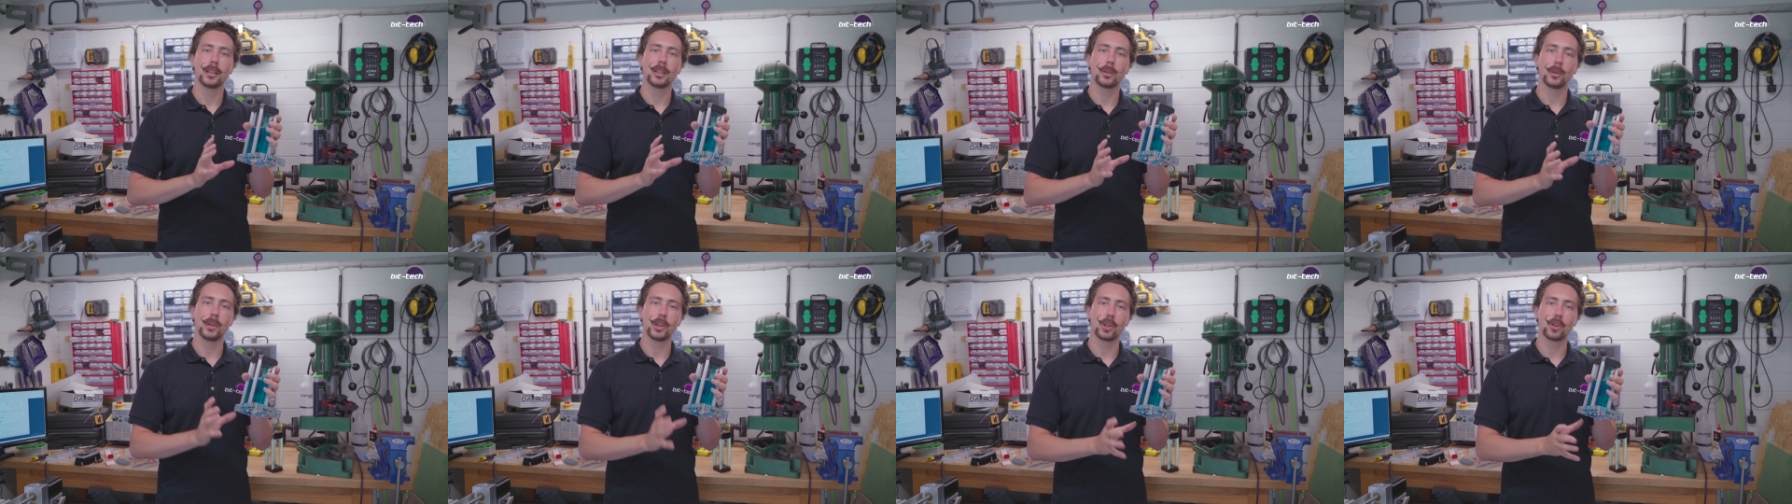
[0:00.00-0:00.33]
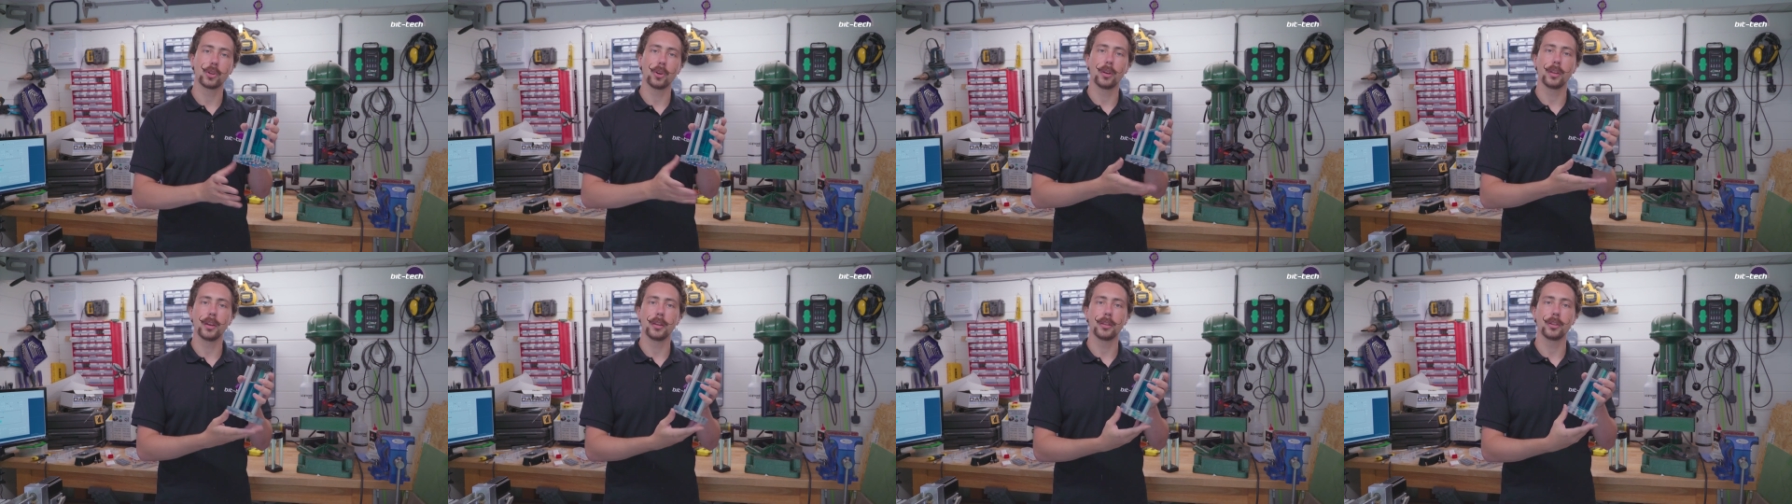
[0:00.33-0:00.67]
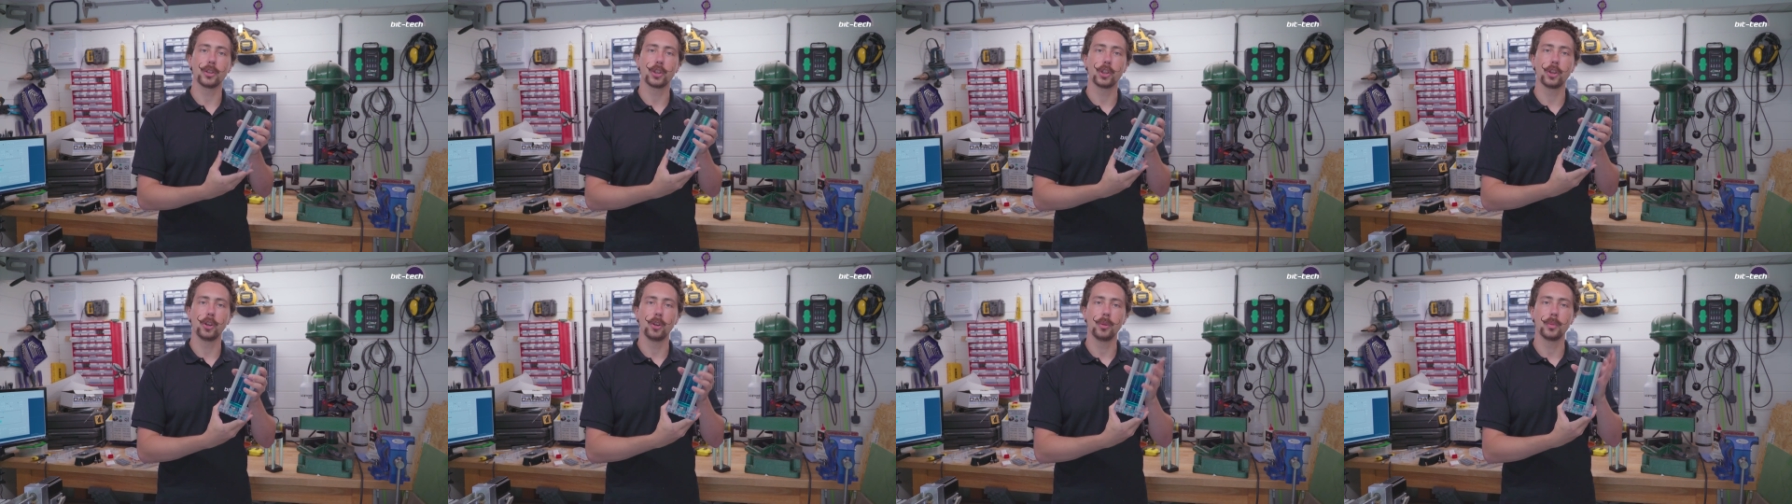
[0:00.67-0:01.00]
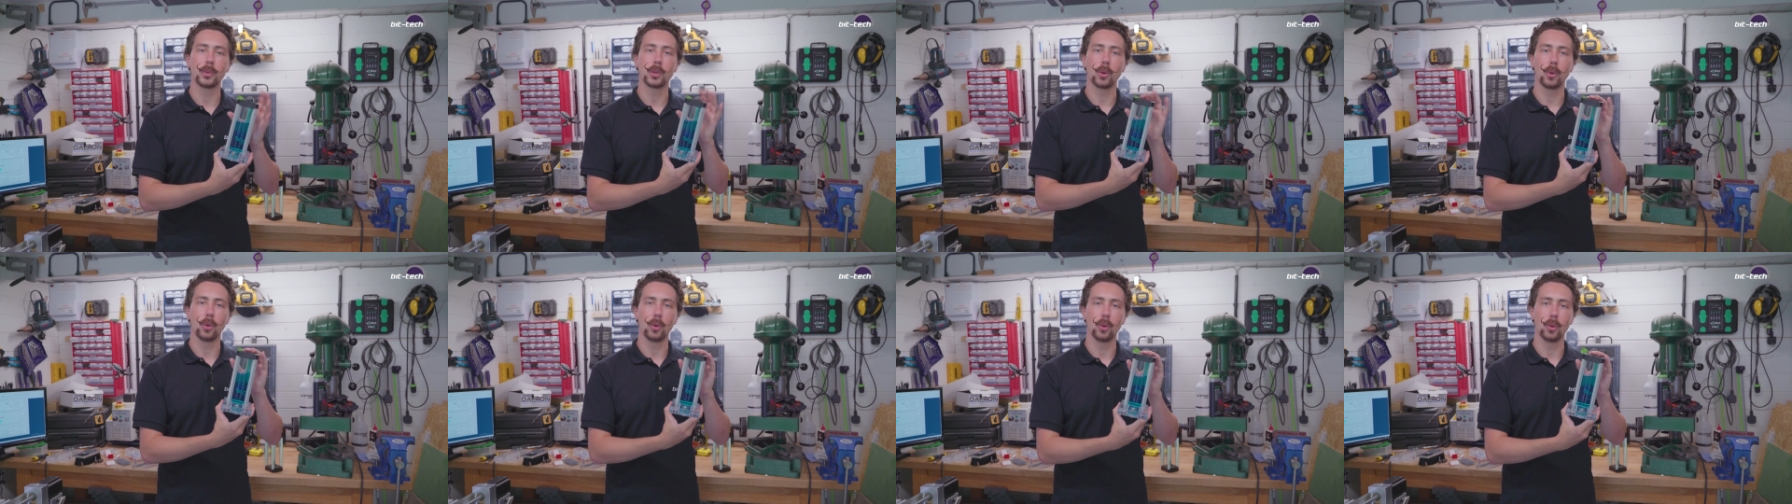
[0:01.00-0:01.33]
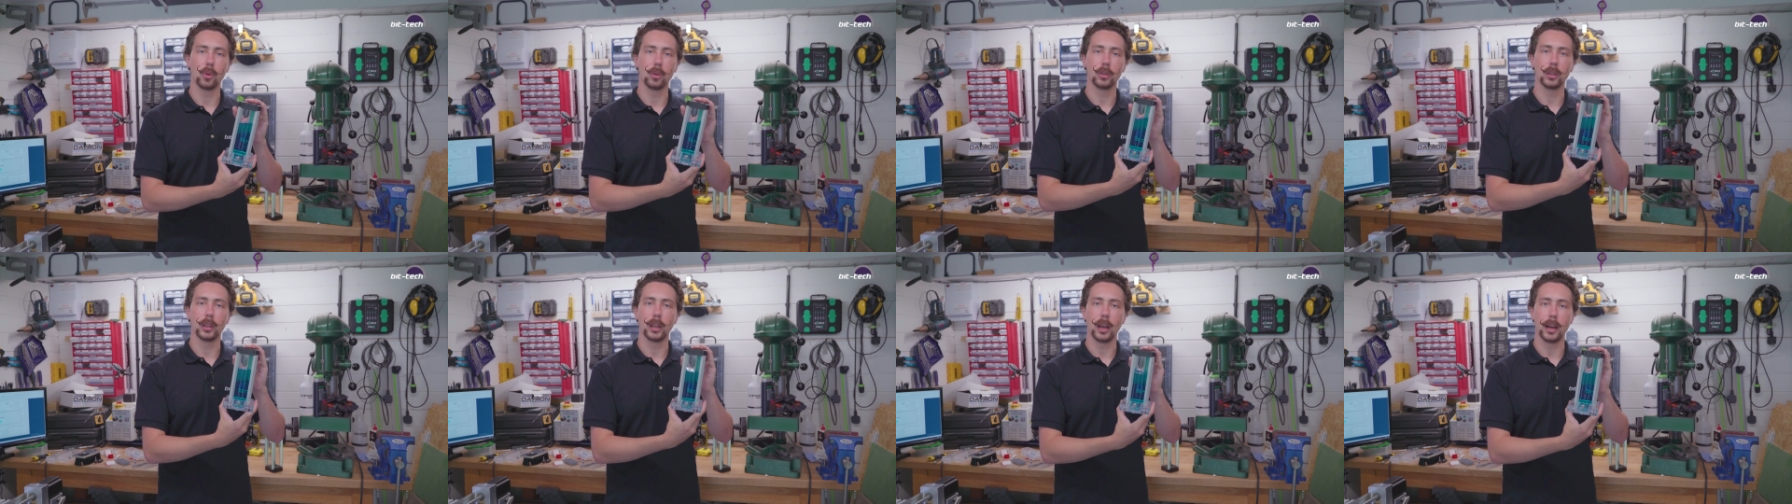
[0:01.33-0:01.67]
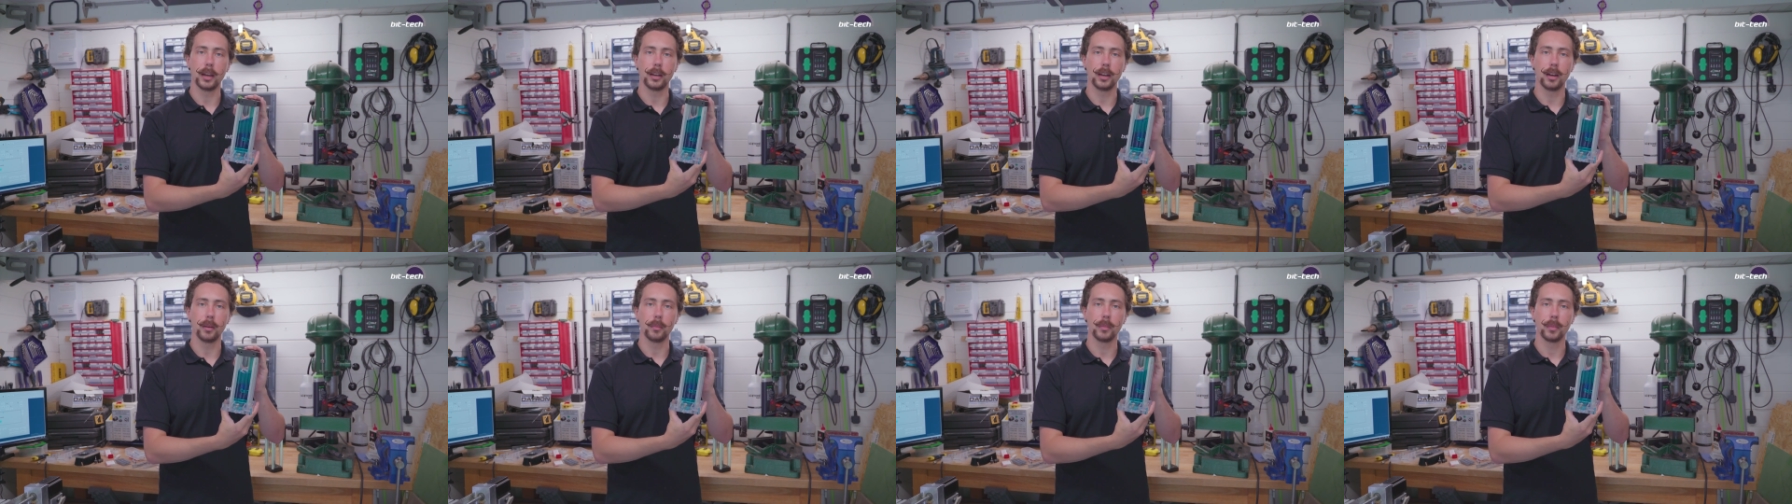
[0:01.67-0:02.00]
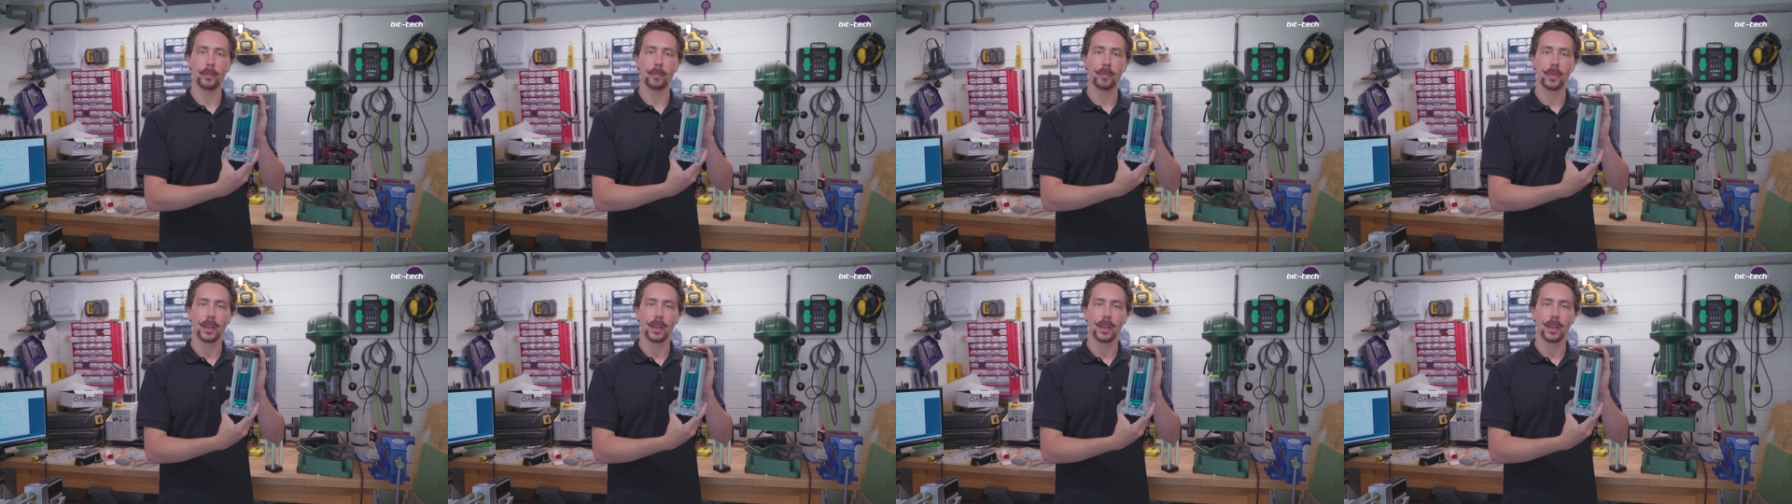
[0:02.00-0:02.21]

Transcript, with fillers: to ensure that the tubes all line up.